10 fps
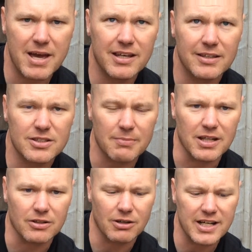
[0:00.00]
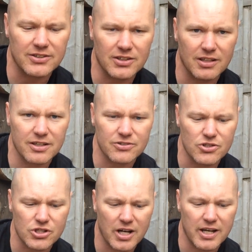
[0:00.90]
making to make your icing nice and
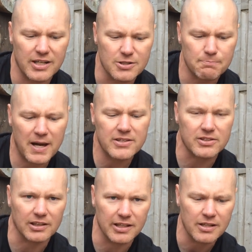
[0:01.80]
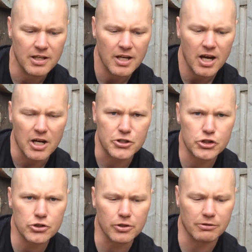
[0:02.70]
shiny. It's basically a
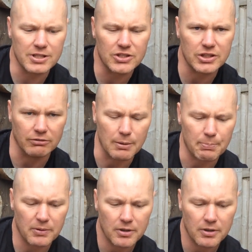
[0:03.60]
sugary syrup.